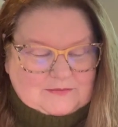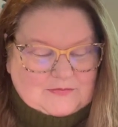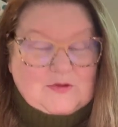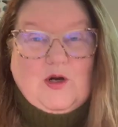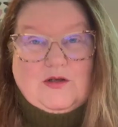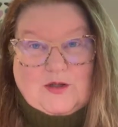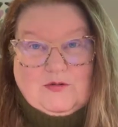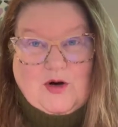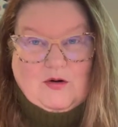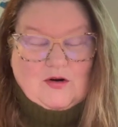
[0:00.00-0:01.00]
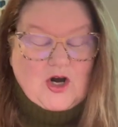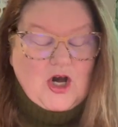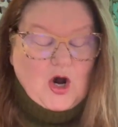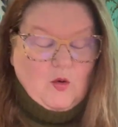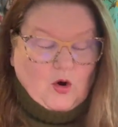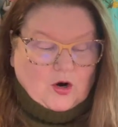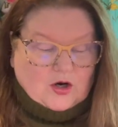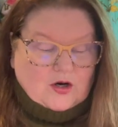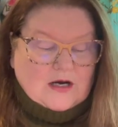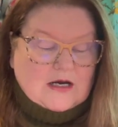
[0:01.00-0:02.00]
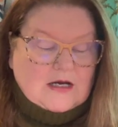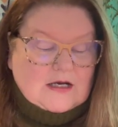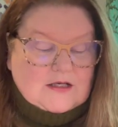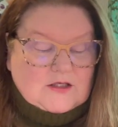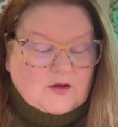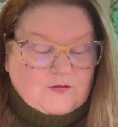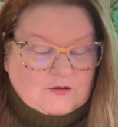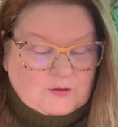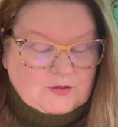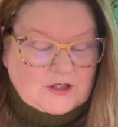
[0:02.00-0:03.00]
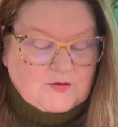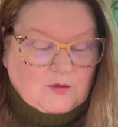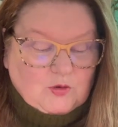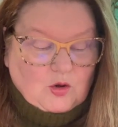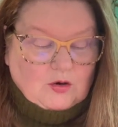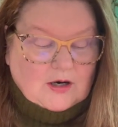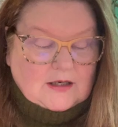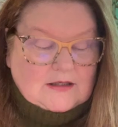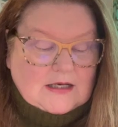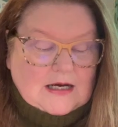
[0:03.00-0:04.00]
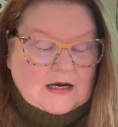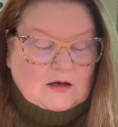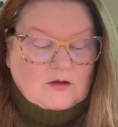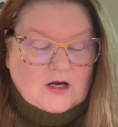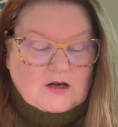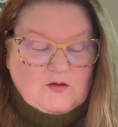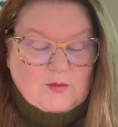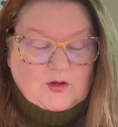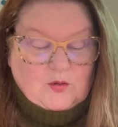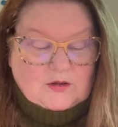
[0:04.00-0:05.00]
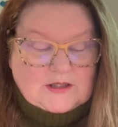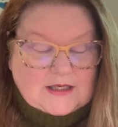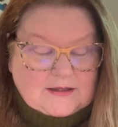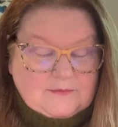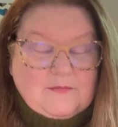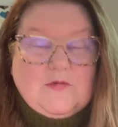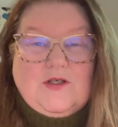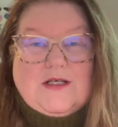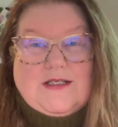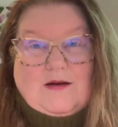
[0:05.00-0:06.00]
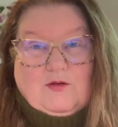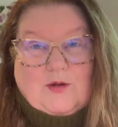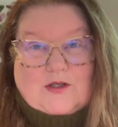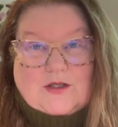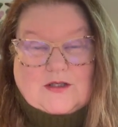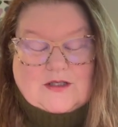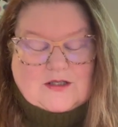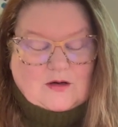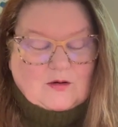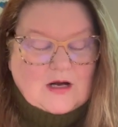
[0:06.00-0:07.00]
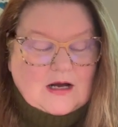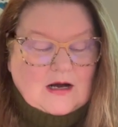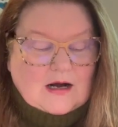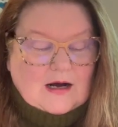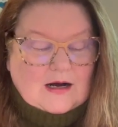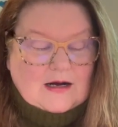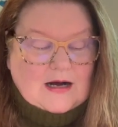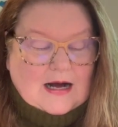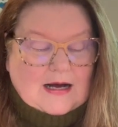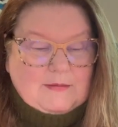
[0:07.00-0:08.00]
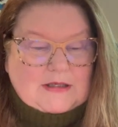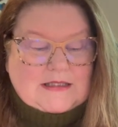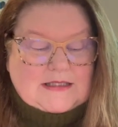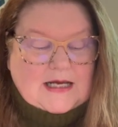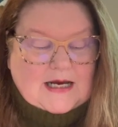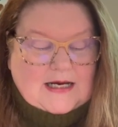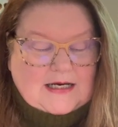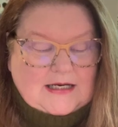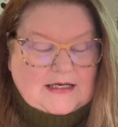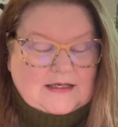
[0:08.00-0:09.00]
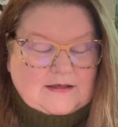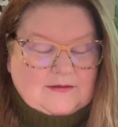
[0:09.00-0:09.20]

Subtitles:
no order. So the first one is from Laura. How long have you been quilting? She has several questions. So I'm going to say